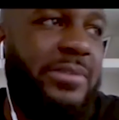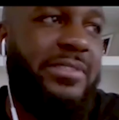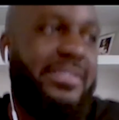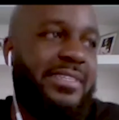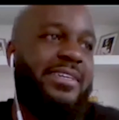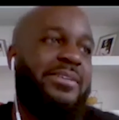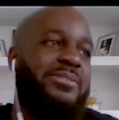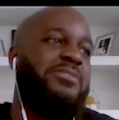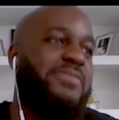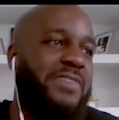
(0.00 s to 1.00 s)
This nigga goes to
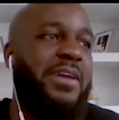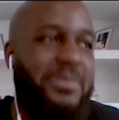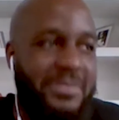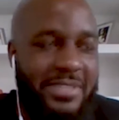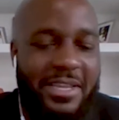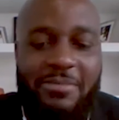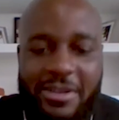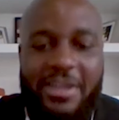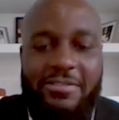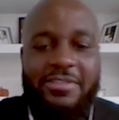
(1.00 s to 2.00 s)
the finals damn near
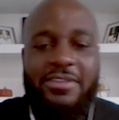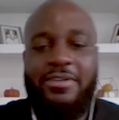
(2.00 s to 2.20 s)
every year.